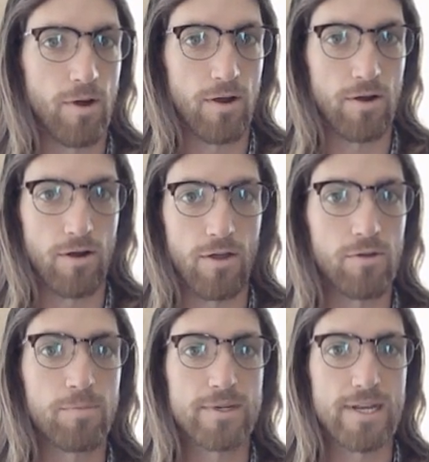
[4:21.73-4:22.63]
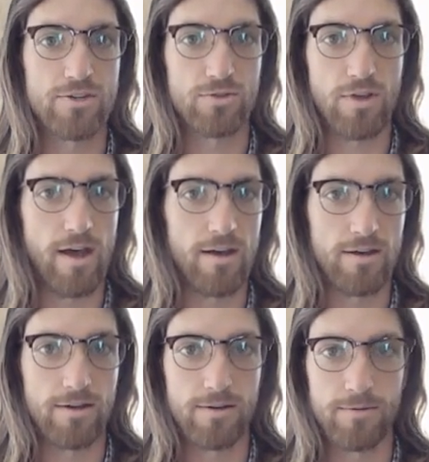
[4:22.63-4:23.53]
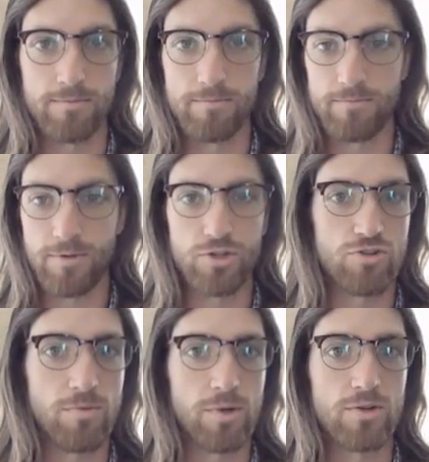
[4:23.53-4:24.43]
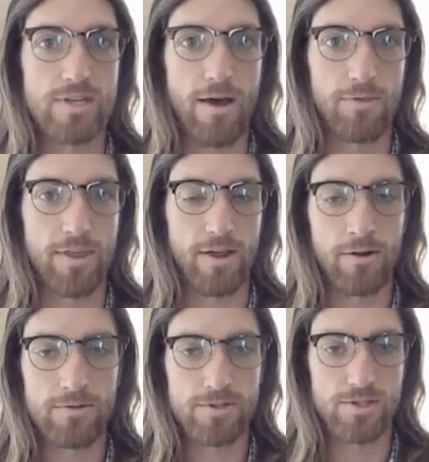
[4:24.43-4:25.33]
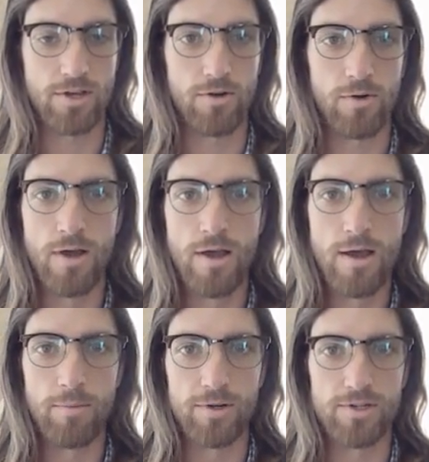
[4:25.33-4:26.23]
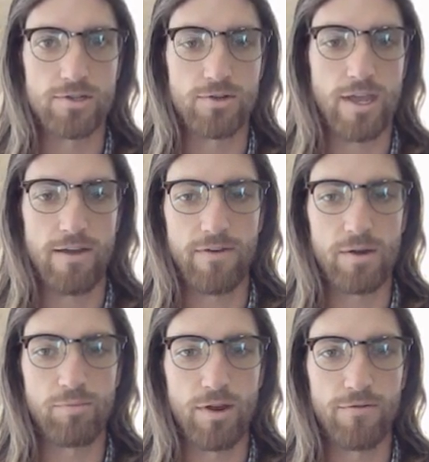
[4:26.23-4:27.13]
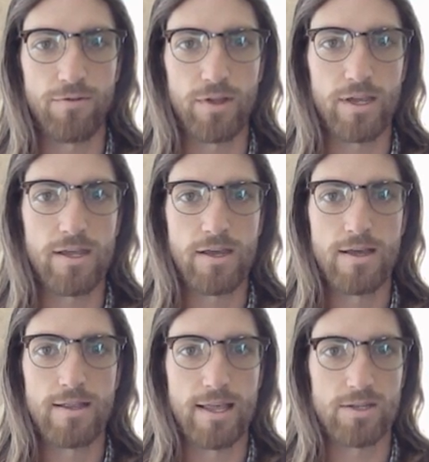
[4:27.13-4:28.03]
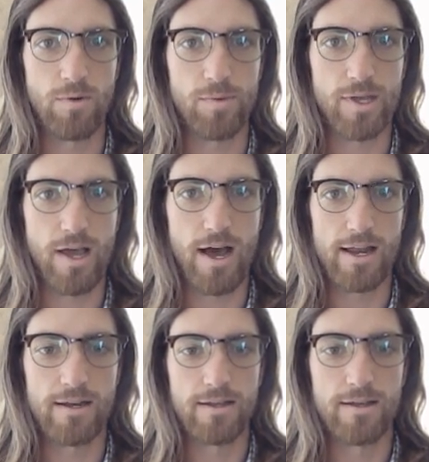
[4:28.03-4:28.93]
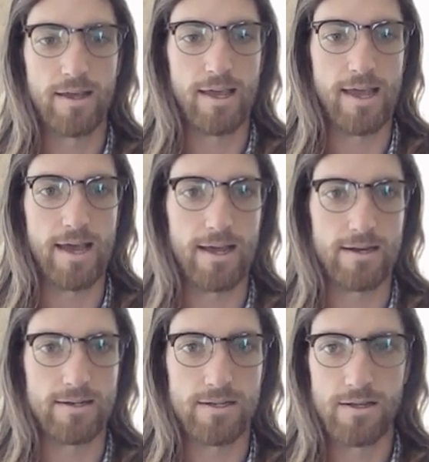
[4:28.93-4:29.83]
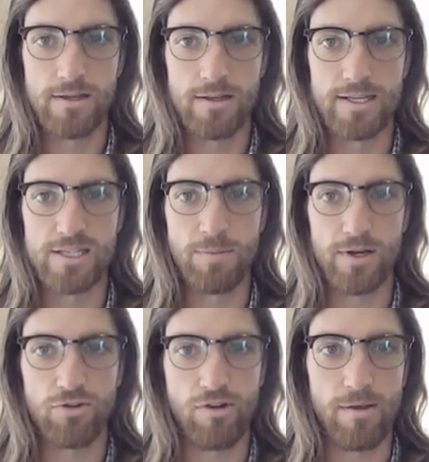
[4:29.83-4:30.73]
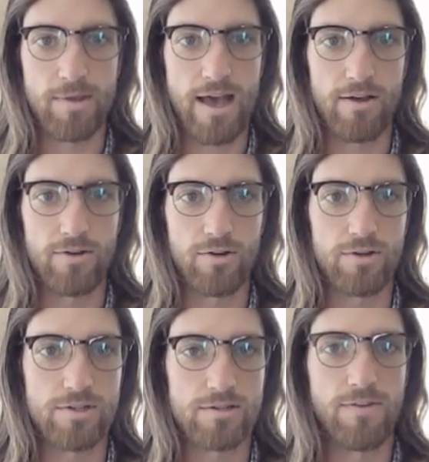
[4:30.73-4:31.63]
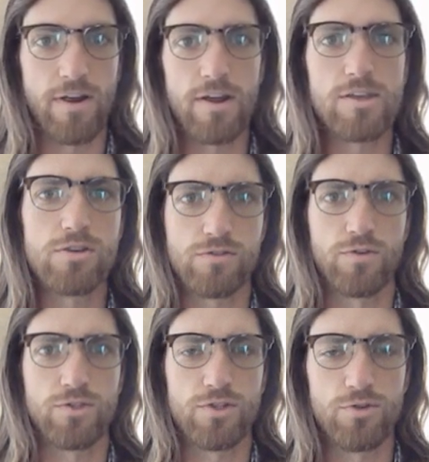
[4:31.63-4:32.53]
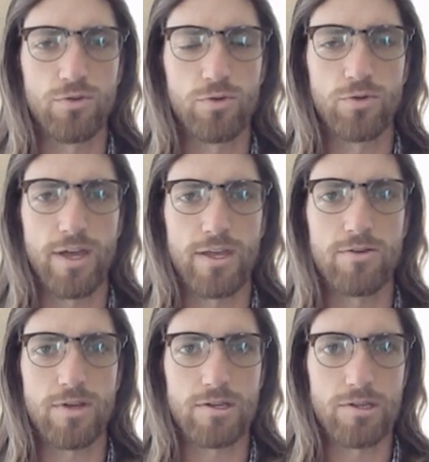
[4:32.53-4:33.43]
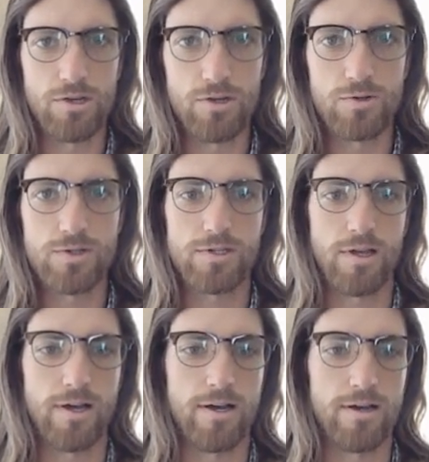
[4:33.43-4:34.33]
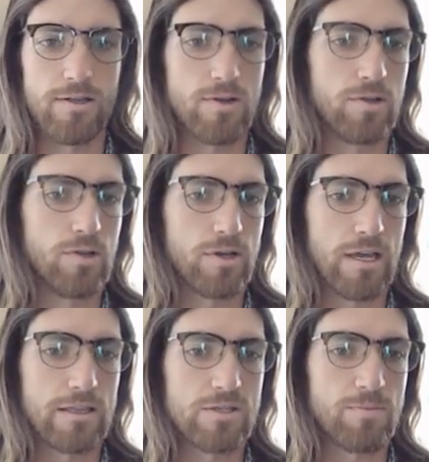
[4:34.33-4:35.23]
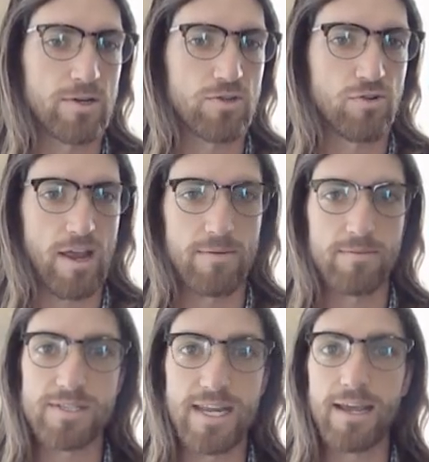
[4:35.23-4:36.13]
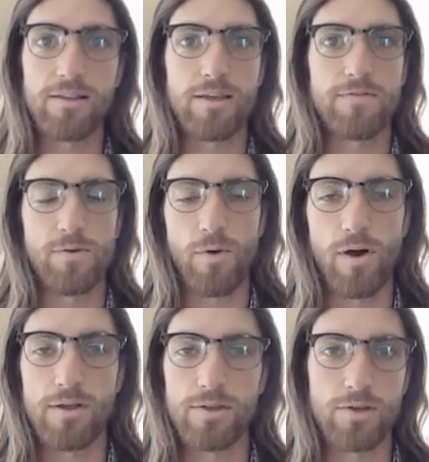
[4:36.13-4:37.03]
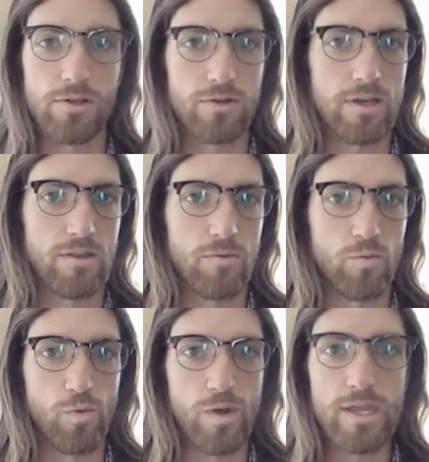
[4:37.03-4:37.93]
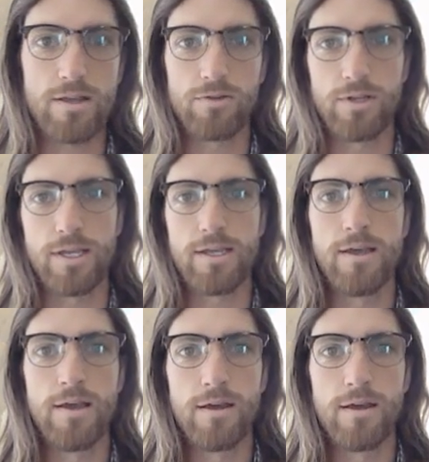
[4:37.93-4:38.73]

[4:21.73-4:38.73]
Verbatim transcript: are other potential uh, contributors out there. So, but just looking at very briefly, that's what we got. And this spectrogram calendar is just a very useful tool that you can use. Uh, you can look at the spectrograms daily if you want. You can look at them weekly